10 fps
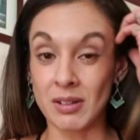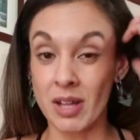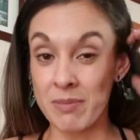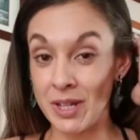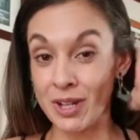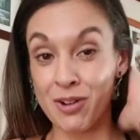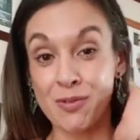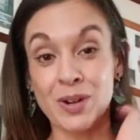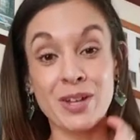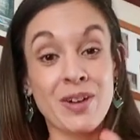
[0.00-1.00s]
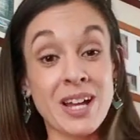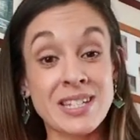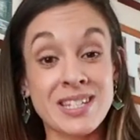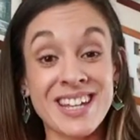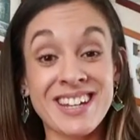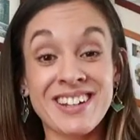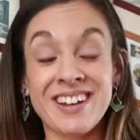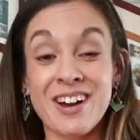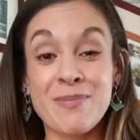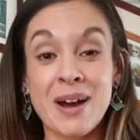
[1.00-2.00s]
let me know what you guys
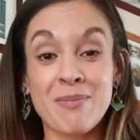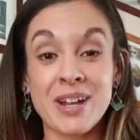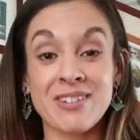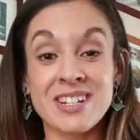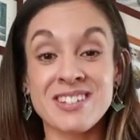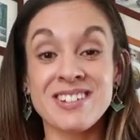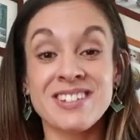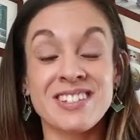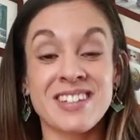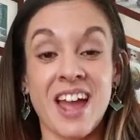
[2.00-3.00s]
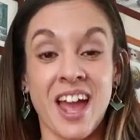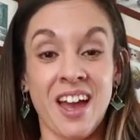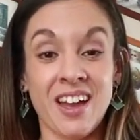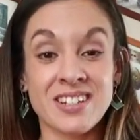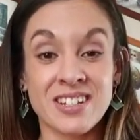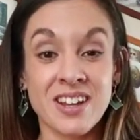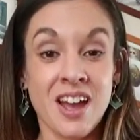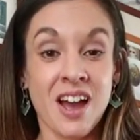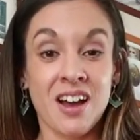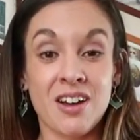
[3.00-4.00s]
think about my results, and
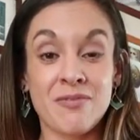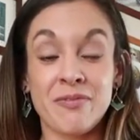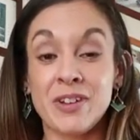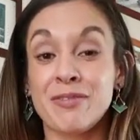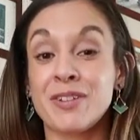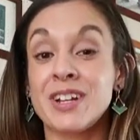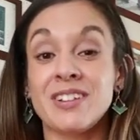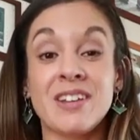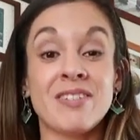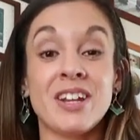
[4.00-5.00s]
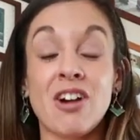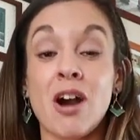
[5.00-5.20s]
feel free to leave any